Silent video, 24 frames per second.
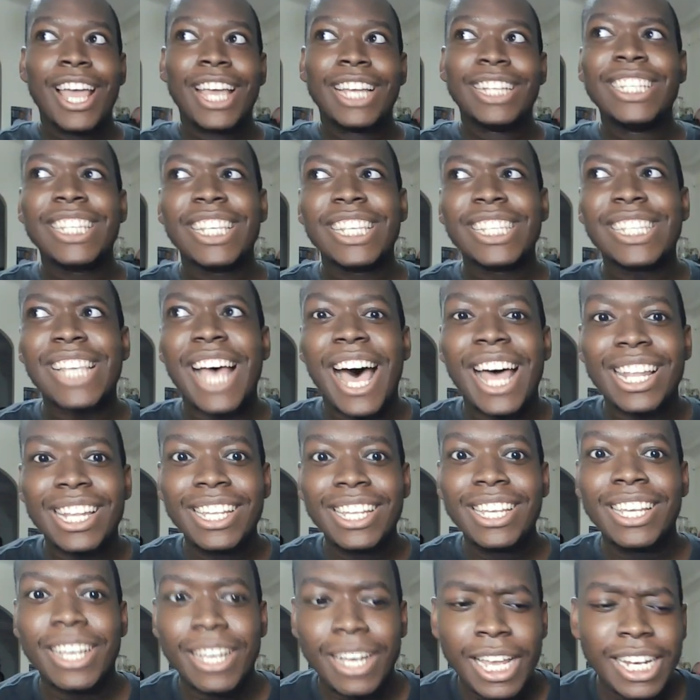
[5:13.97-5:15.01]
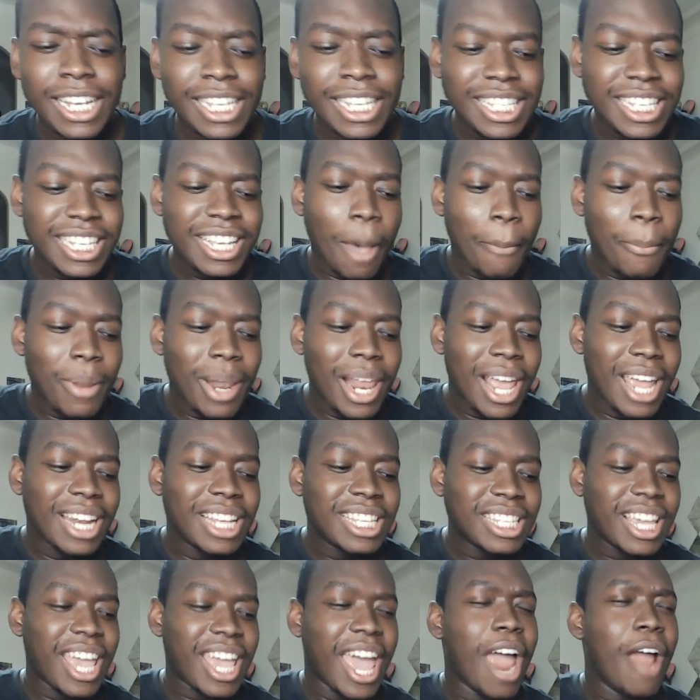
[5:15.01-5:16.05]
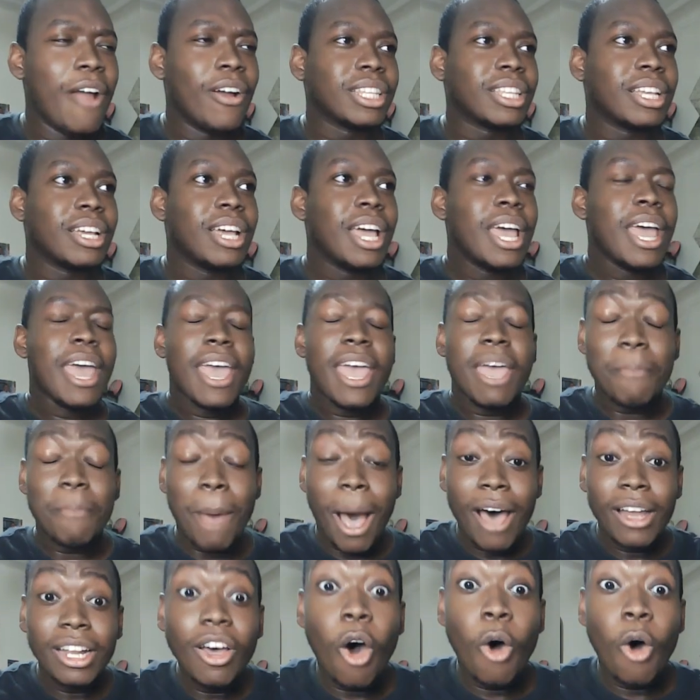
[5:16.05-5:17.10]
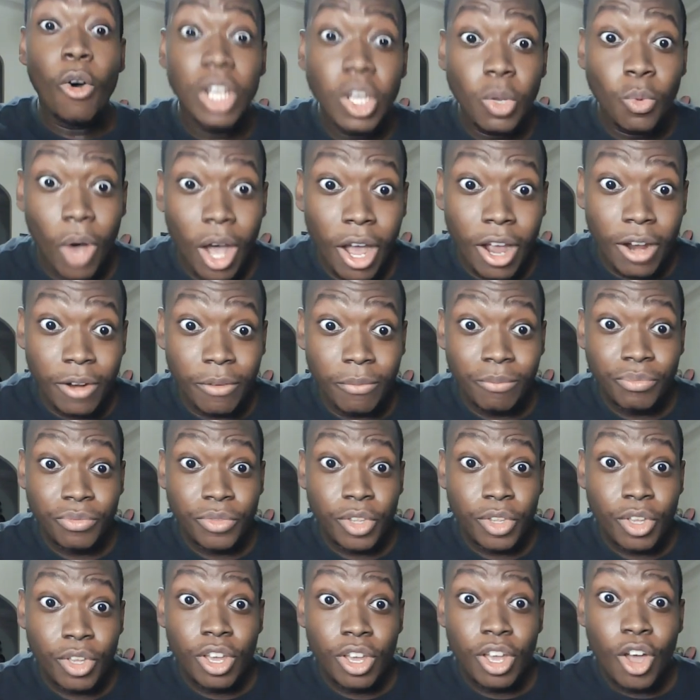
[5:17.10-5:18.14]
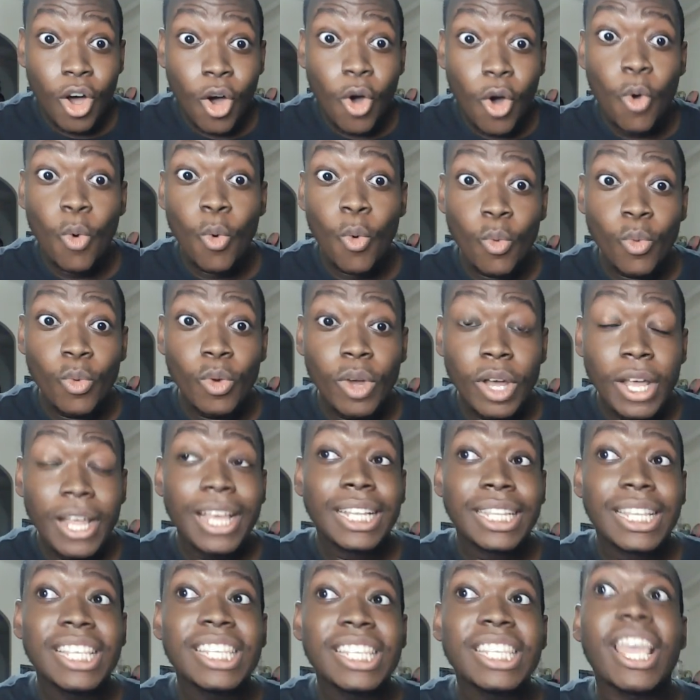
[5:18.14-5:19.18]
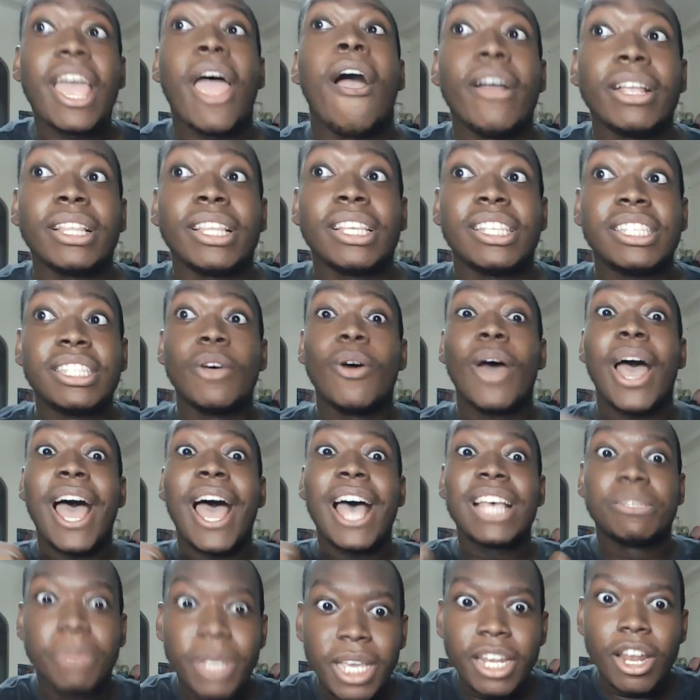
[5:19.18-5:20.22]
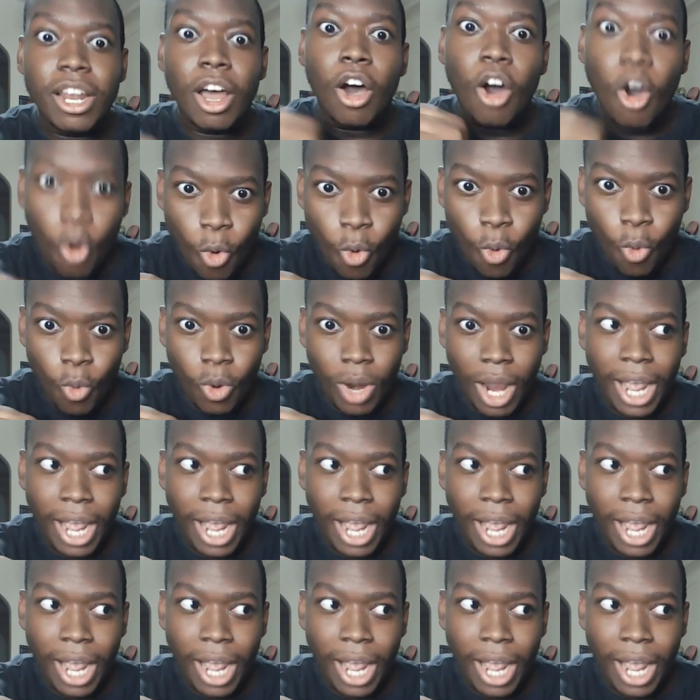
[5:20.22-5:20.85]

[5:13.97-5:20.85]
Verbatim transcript: this is Aaliyah, and to see her playing this character, am I the only one who this character still has me in a hole?